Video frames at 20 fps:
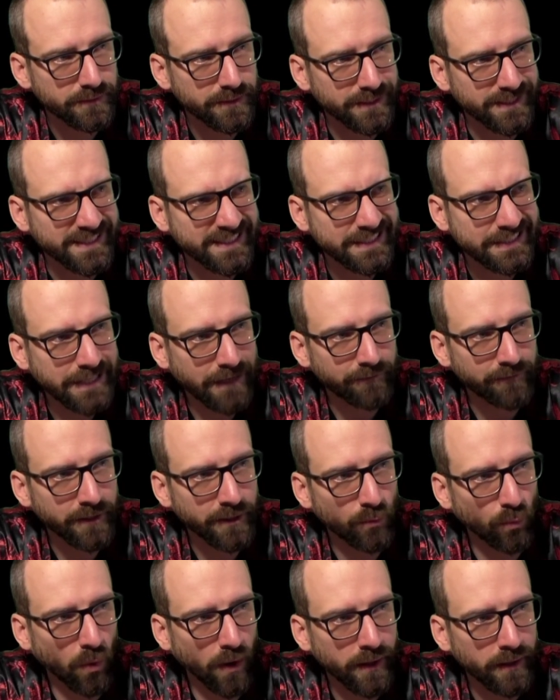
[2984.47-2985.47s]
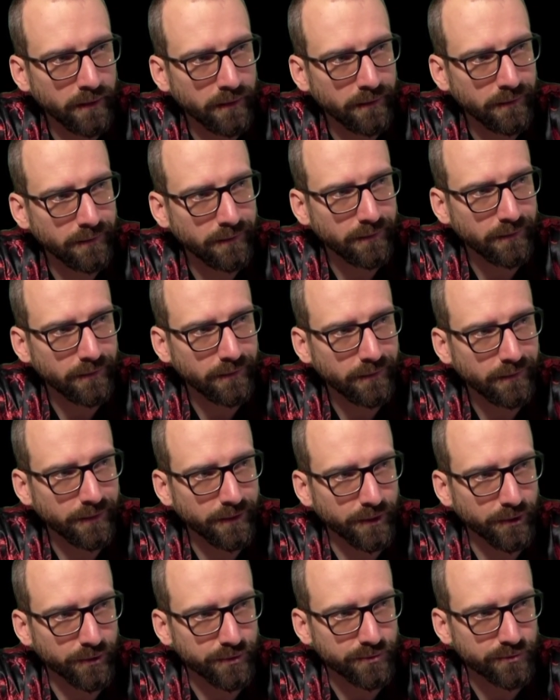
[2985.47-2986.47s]
is 71
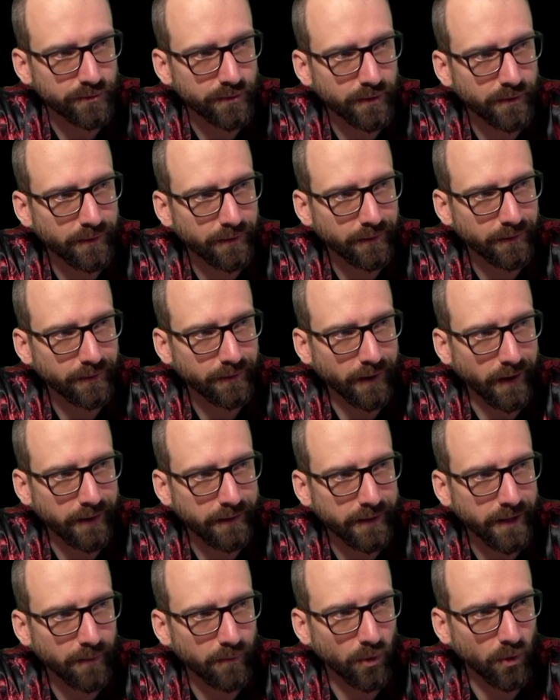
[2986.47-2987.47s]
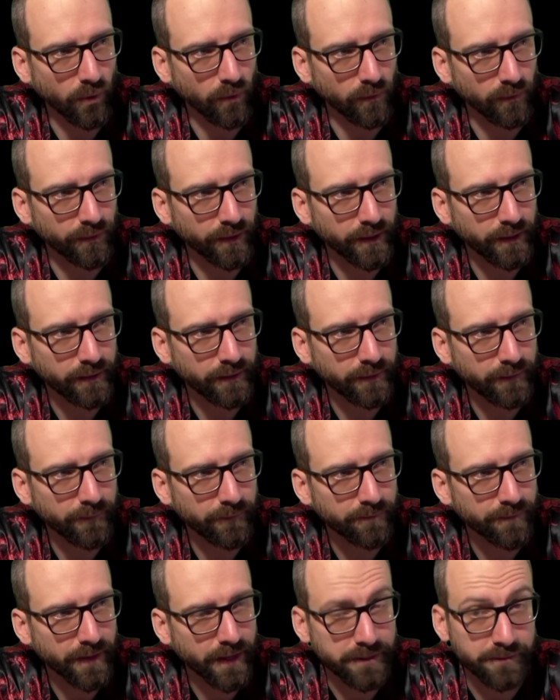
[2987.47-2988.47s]
years goddamn old,
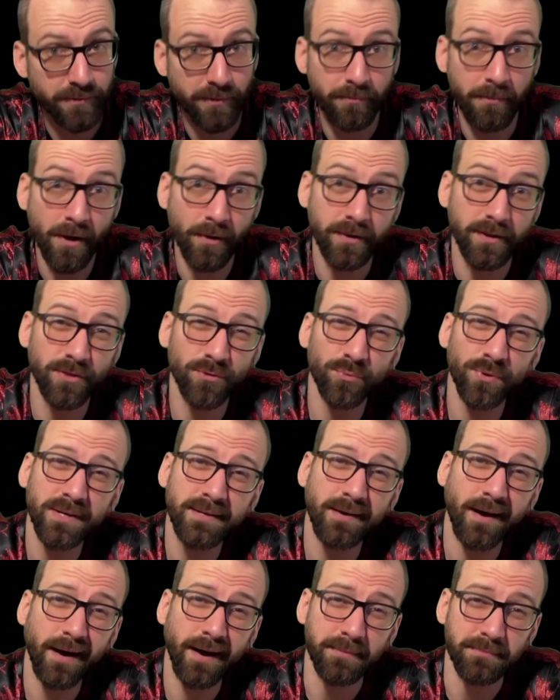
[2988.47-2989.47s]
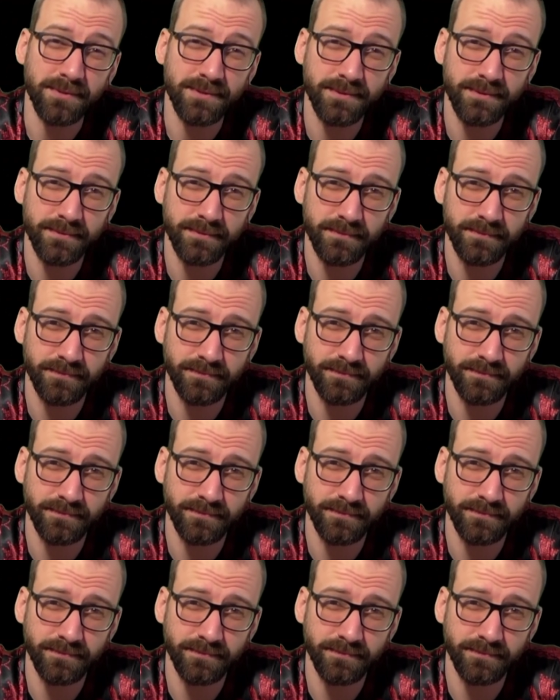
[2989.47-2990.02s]
has been married 3 times.